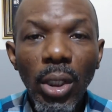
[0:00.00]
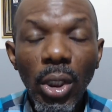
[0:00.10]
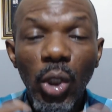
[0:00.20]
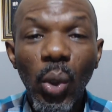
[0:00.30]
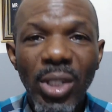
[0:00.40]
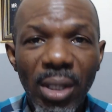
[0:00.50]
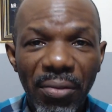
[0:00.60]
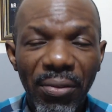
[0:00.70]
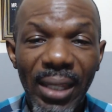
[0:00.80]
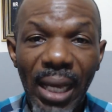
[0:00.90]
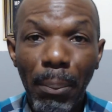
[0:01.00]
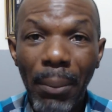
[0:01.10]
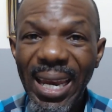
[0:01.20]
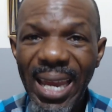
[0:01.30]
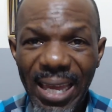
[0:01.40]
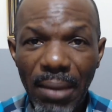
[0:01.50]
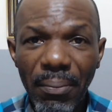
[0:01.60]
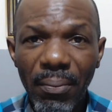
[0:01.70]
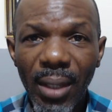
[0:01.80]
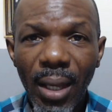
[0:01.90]
Joseph that made him
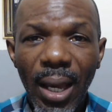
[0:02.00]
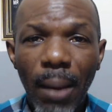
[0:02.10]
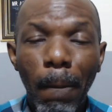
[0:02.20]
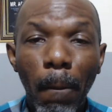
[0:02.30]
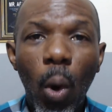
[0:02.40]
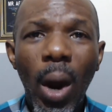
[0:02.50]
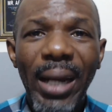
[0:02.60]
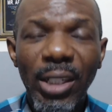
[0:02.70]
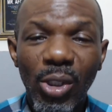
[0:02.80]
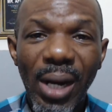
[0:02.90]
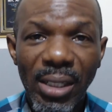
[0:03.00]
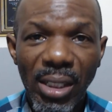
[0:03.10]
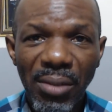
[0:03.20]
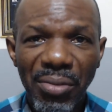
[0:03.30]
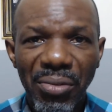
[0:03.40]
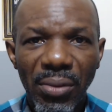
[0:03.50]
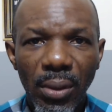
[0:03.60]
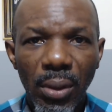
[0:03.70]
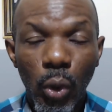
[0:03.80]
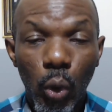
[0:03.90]
more attractive
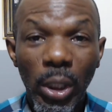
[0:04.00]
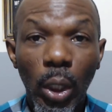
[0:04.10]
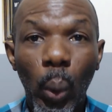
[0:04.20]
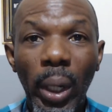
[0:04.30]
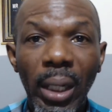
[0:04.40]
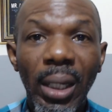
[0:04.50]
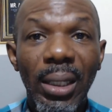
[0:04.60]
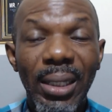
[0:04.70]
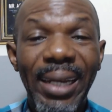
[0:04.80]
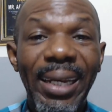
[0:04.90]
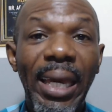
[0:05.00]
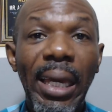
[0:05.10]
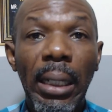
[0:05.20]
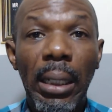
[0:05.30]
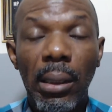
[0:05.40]
to the queen than the king?